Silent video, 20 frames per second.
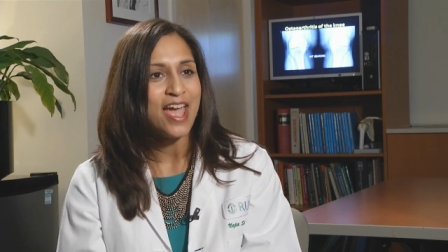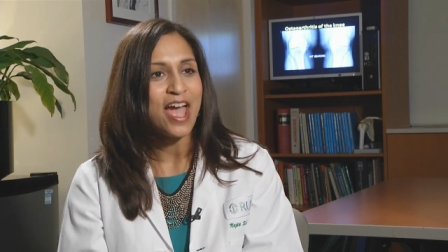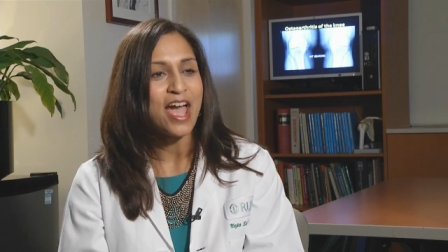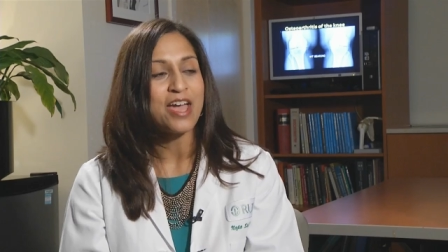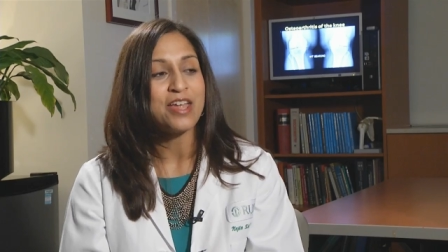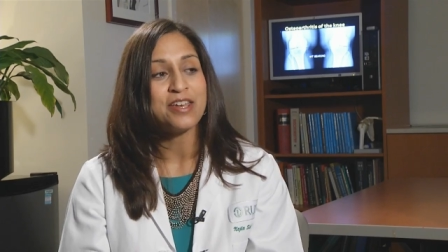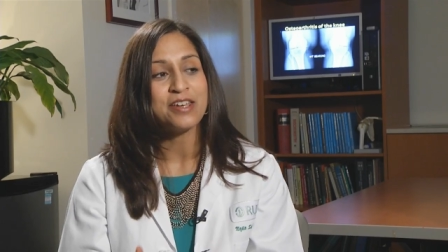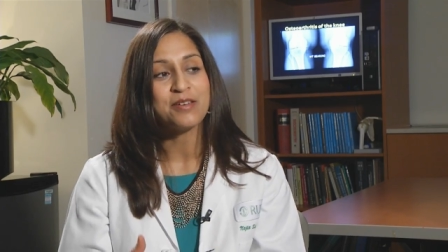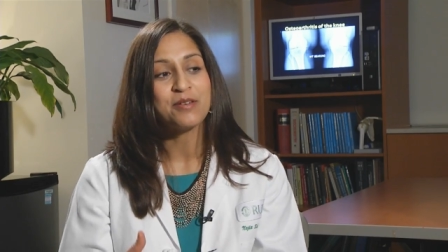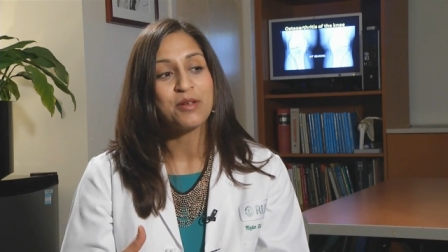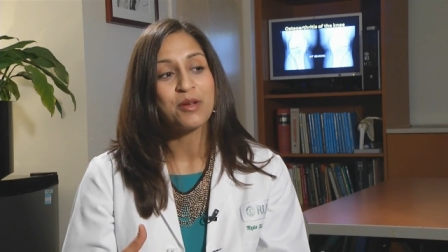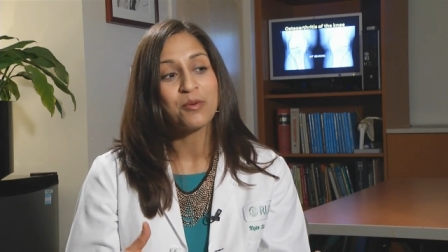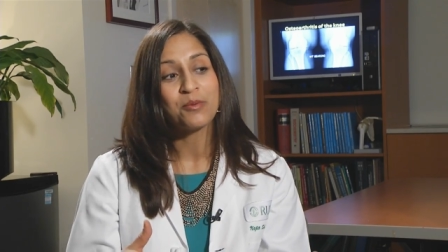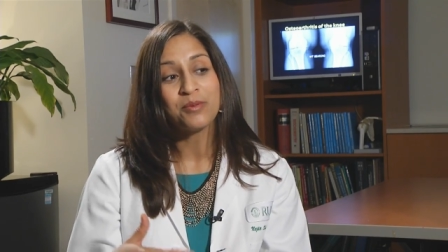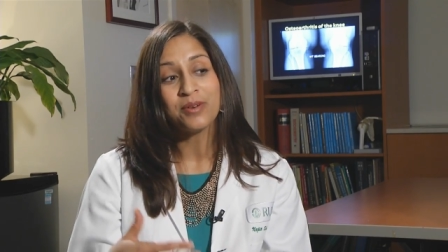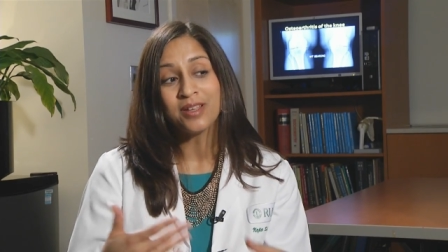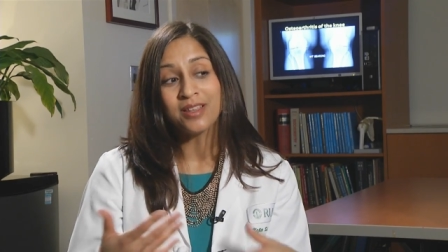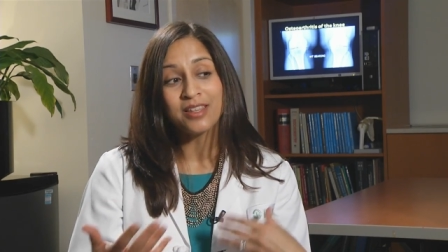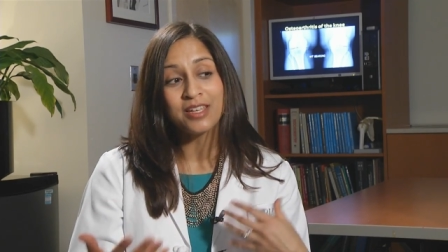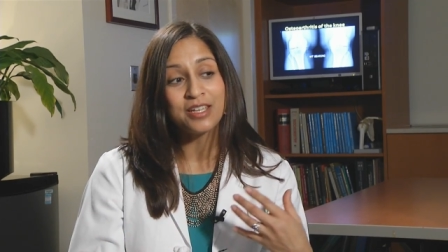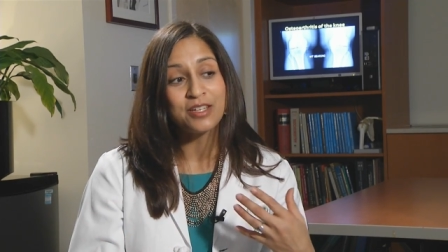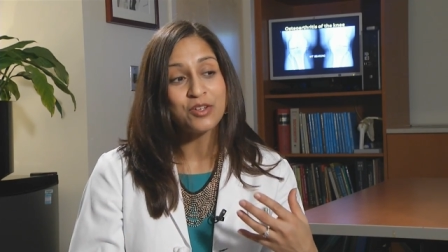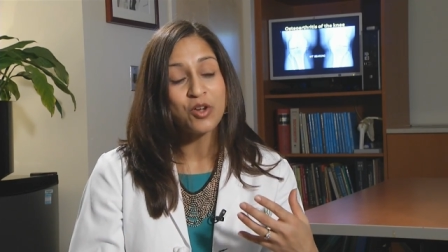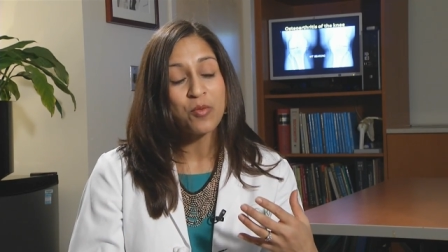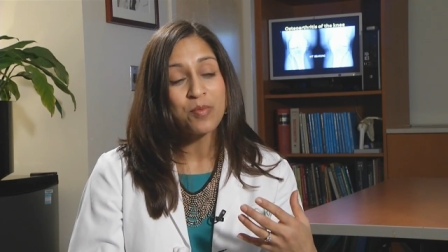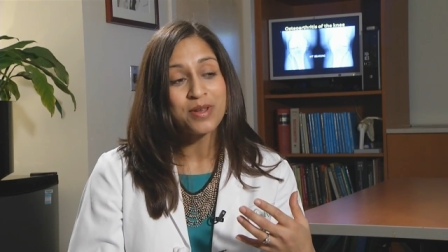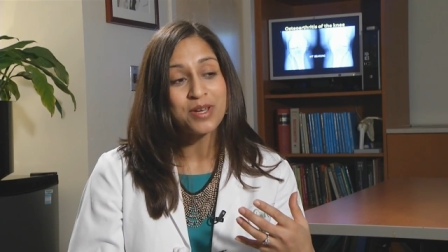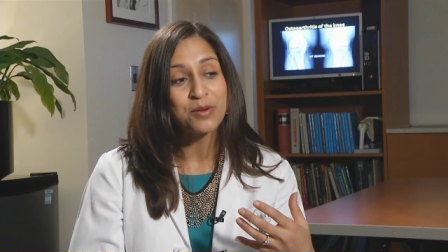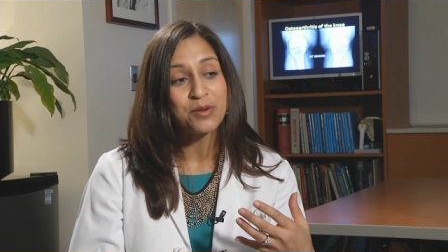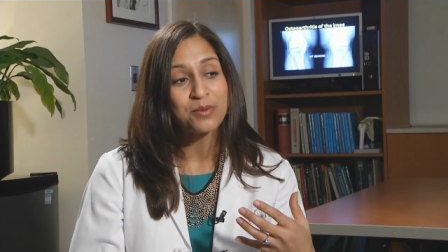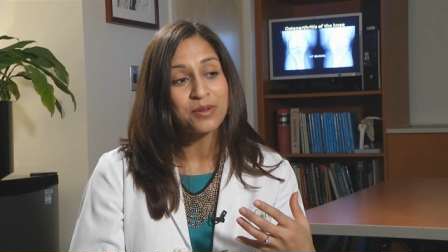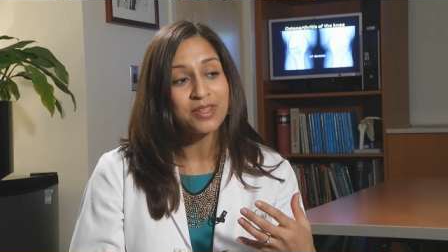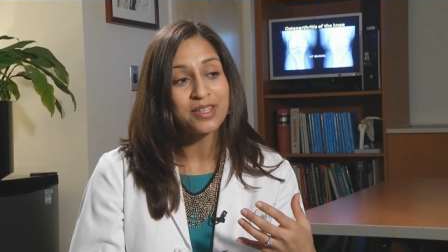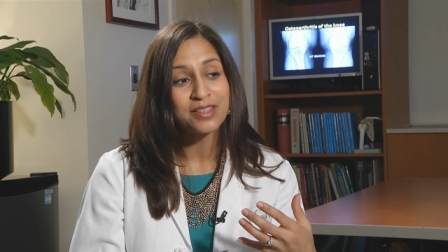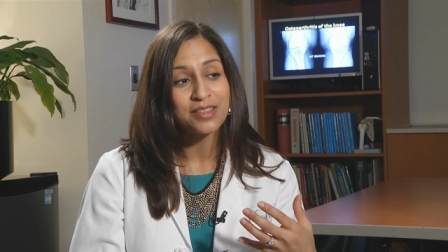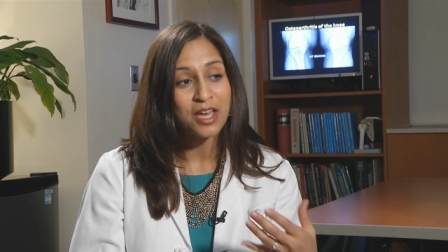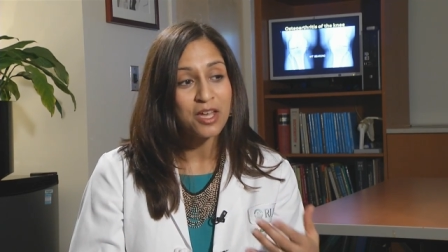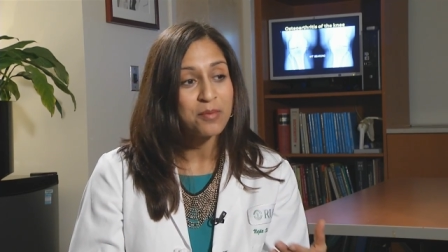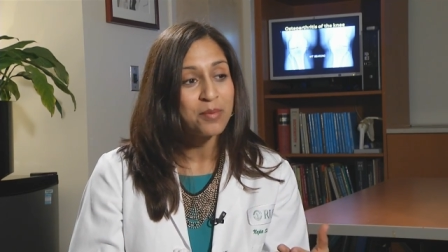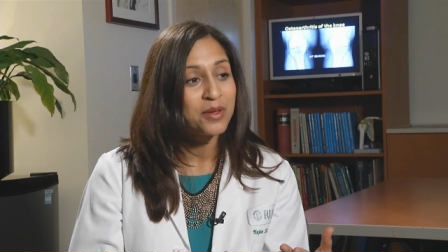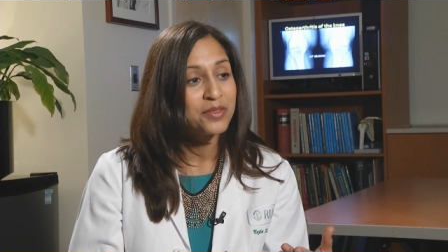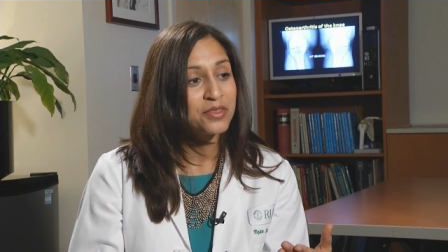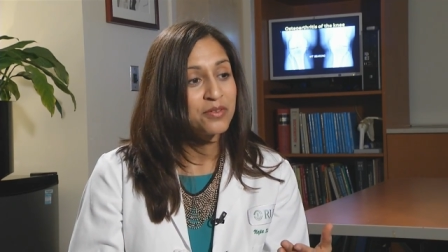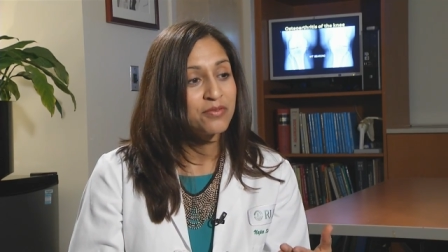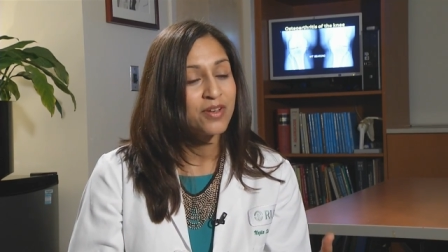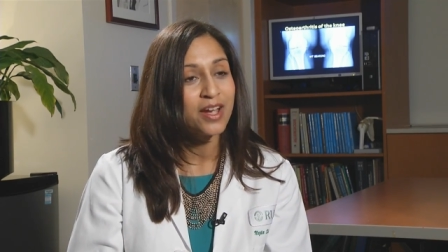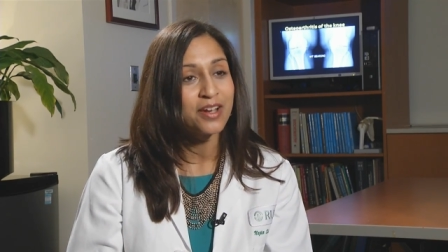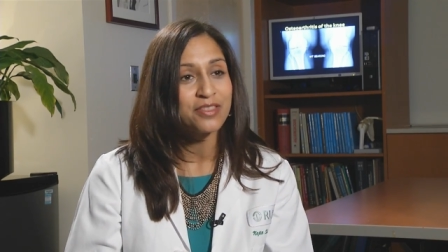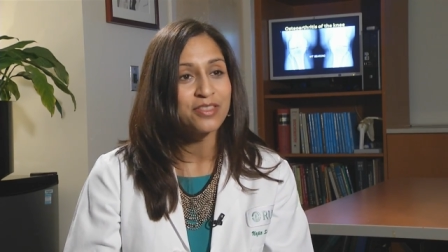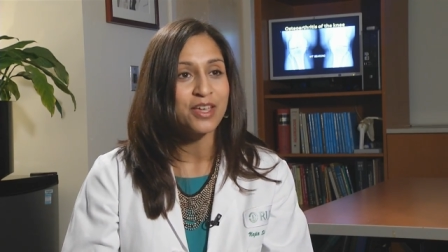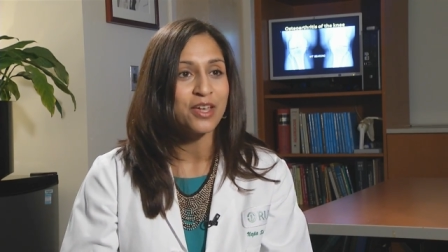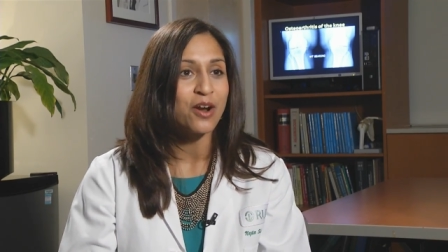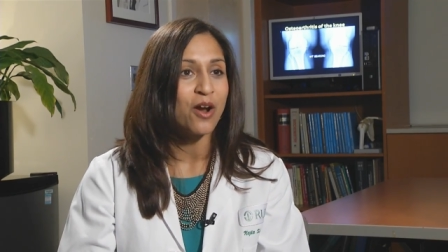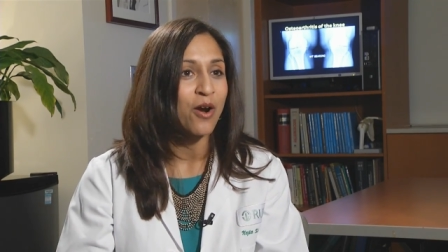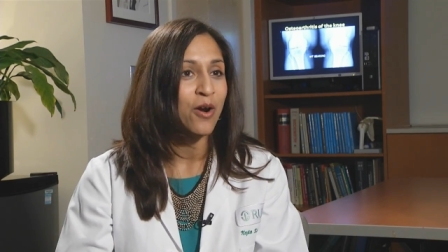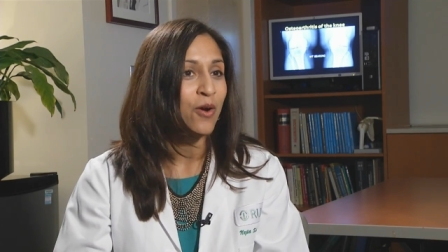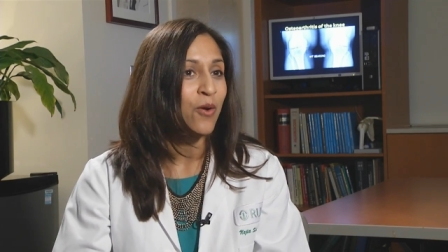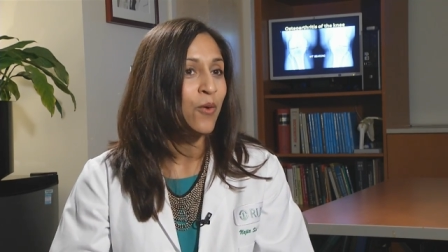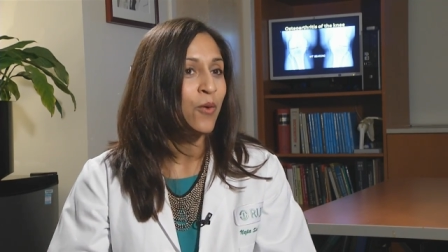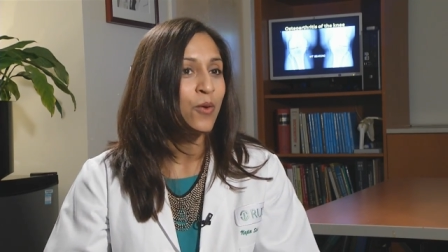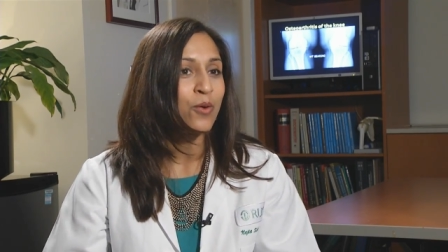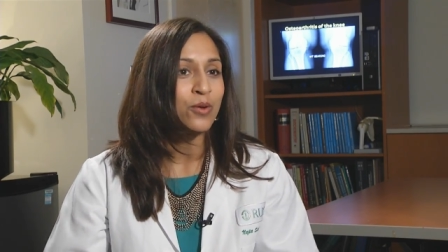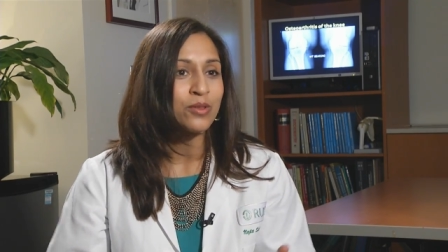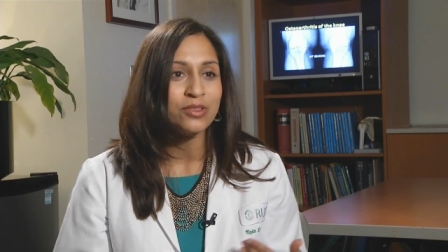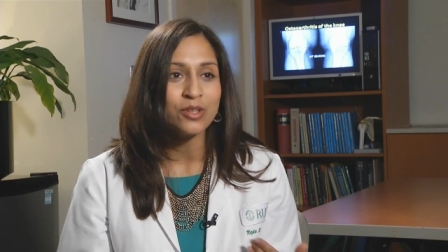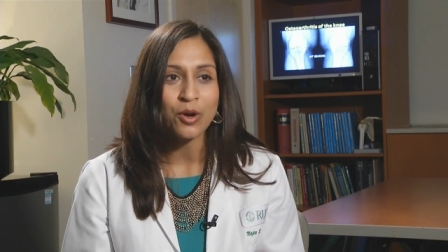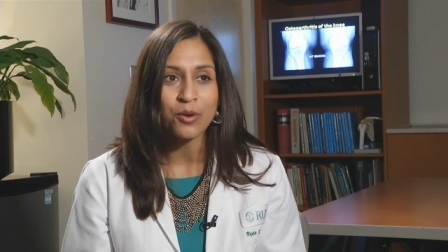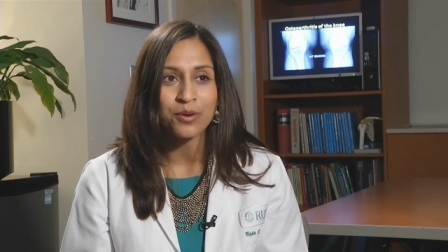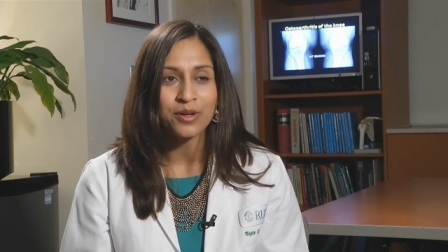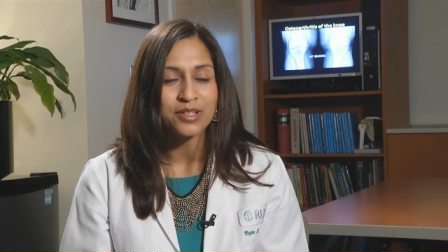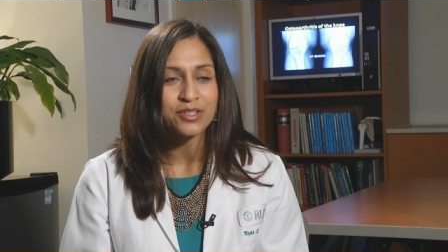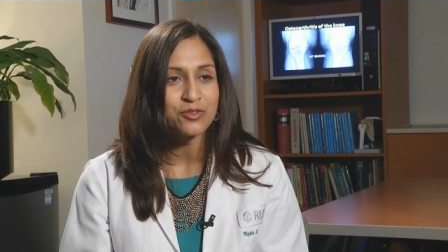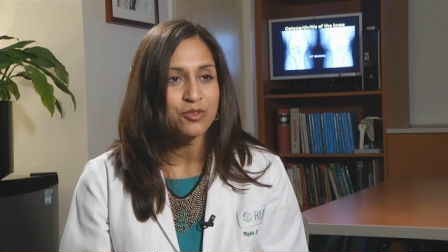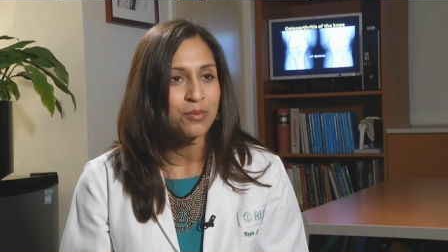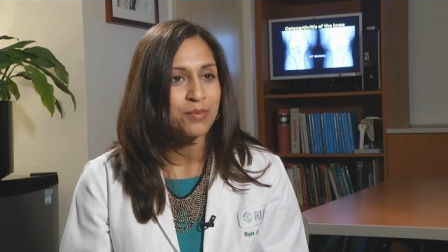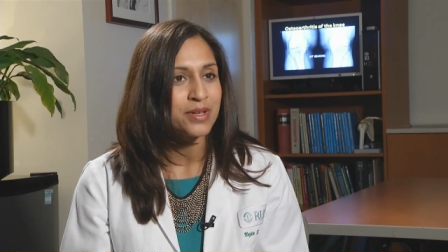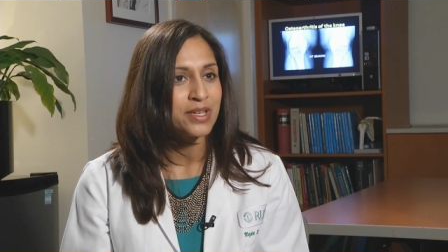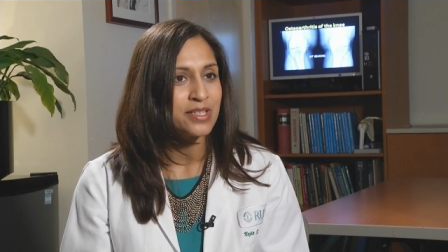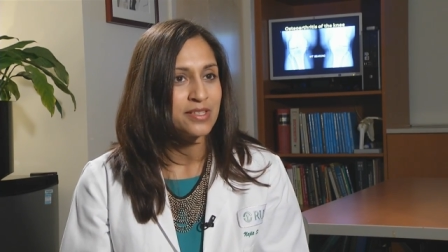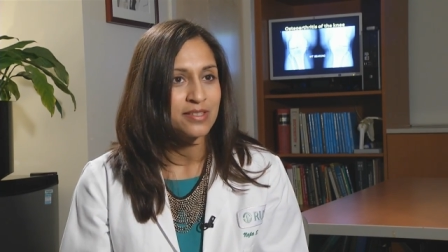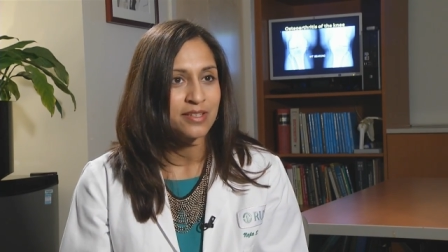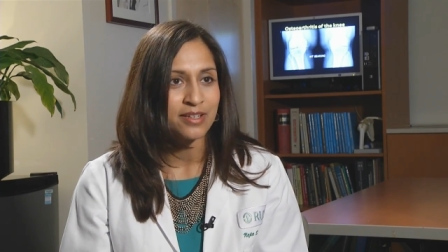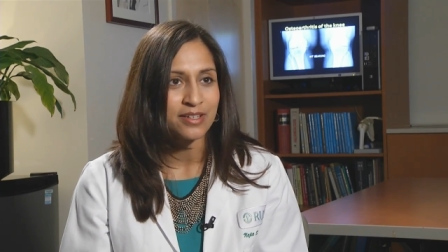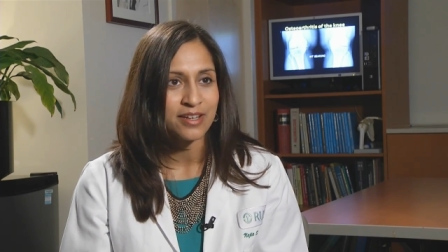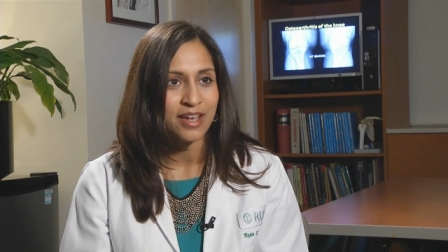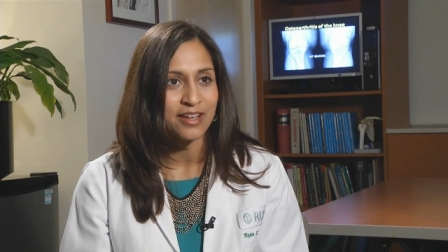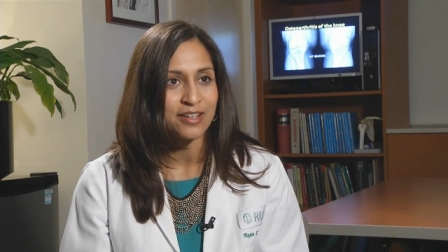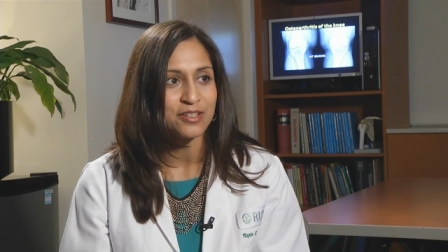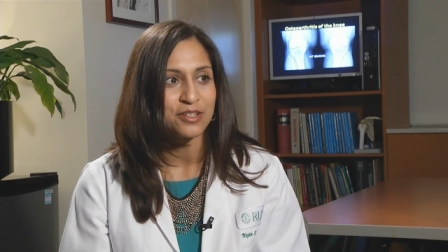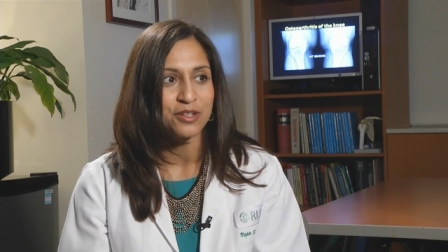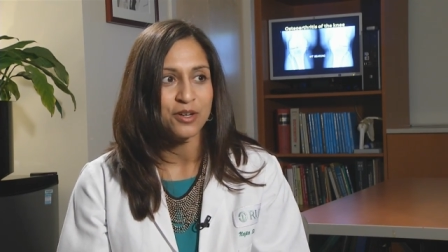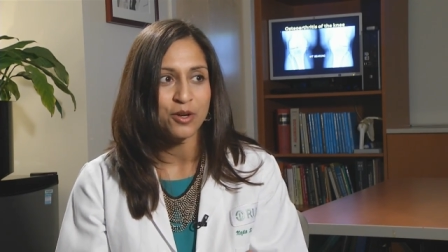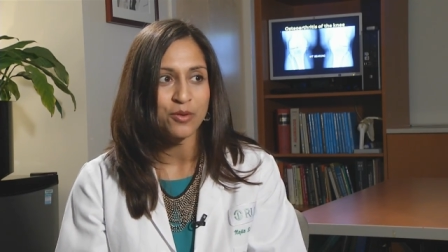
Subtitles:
And really, nobody really thought about the fact that our whole lower extremity is connected.